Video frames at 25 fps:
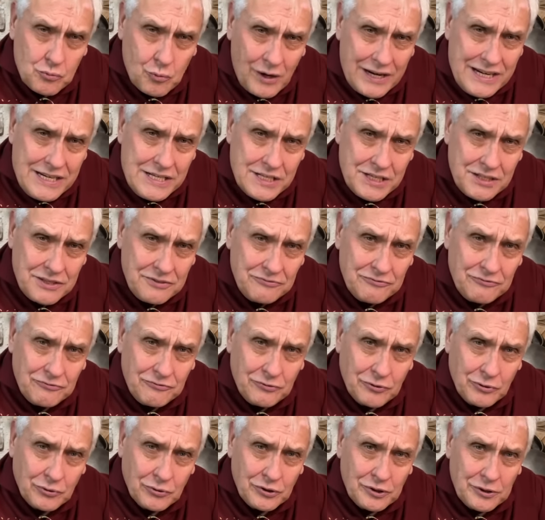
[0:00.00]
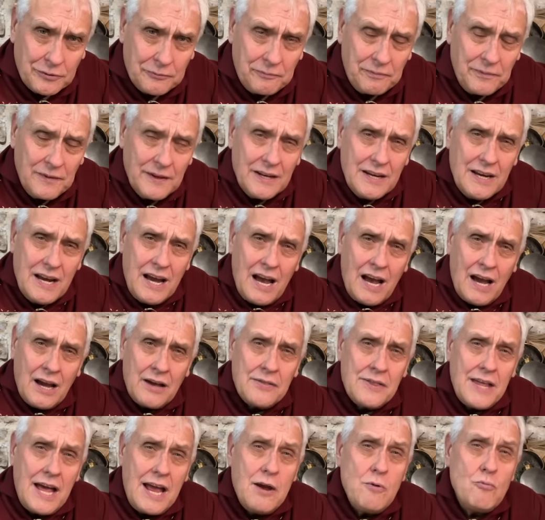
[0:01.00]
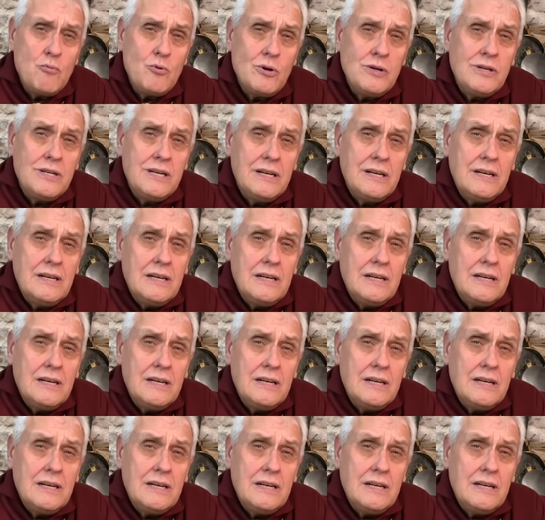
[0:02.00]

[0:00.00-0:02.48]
waiting for them. And they would